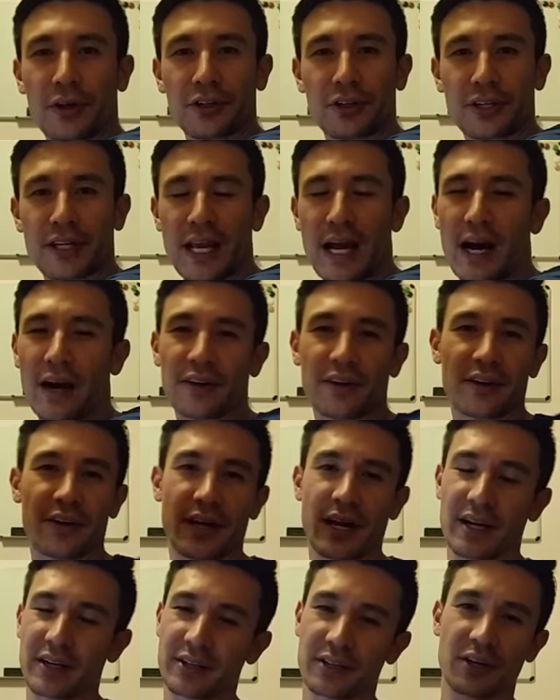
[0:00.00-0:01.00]
it on your counter,
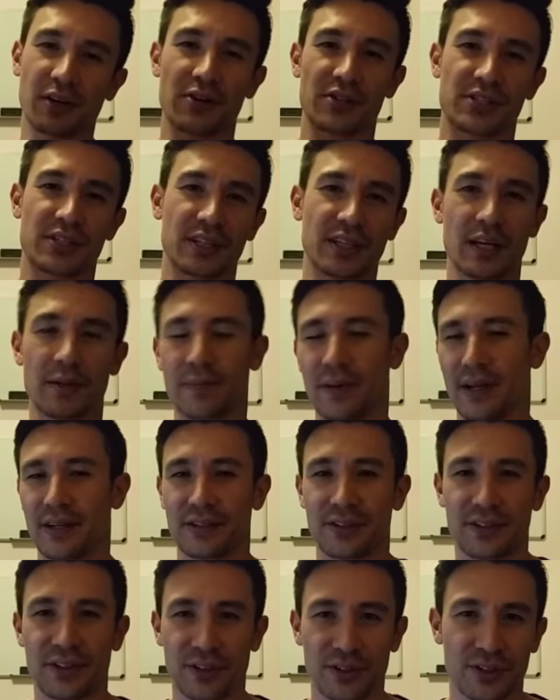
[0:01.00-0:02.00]
and you go to sleep,
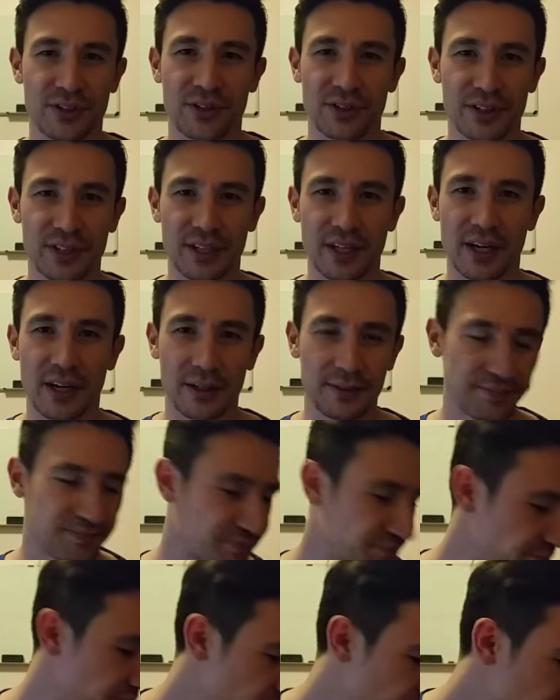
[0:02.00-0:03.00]
and you're good to go.
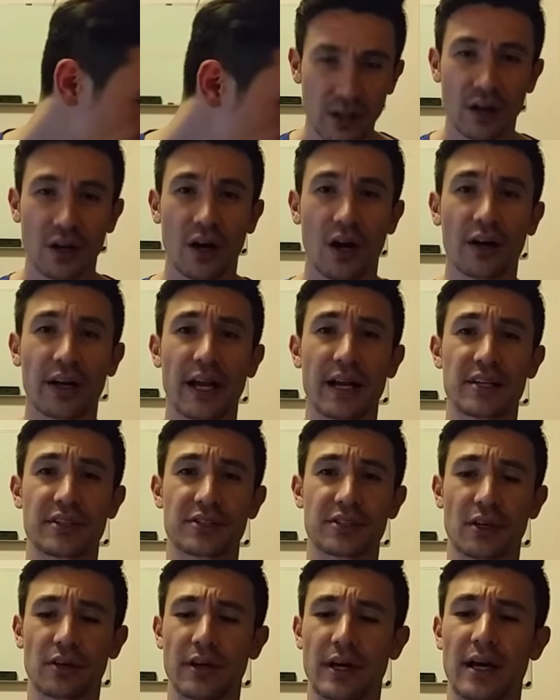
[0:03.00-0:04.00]
Okay,
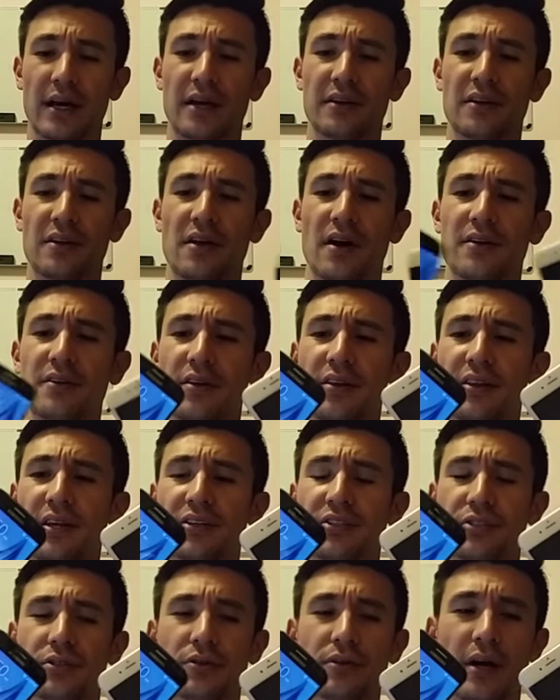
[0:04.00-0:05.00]
so another
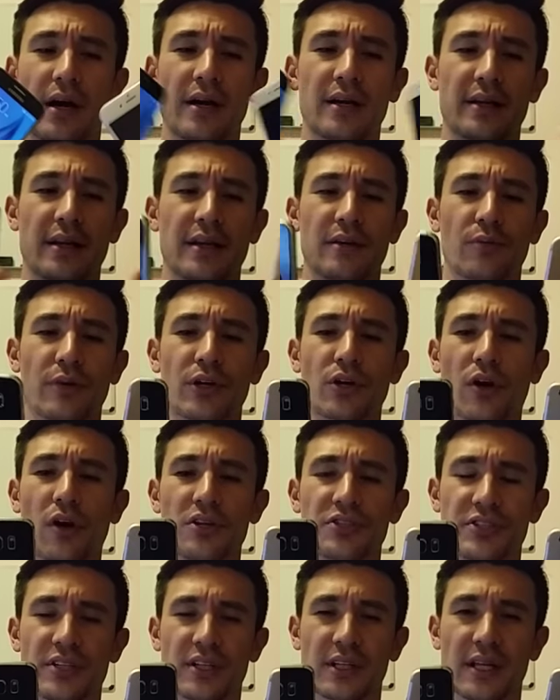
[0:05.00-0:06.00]
thing too, in
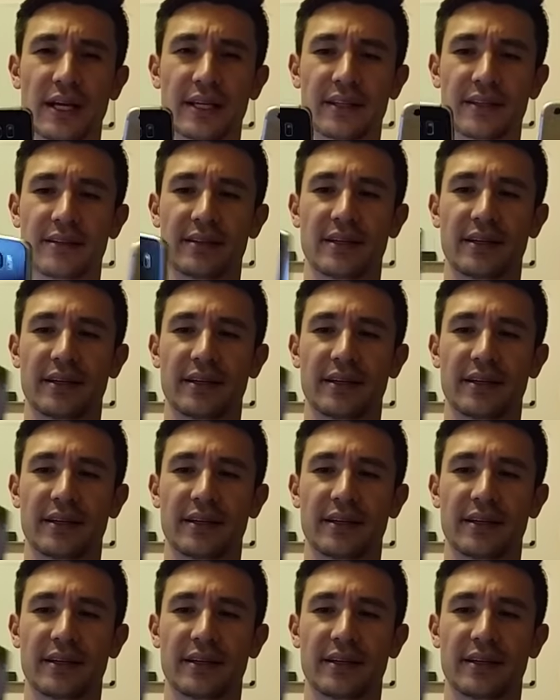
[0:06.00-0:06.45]
regards to like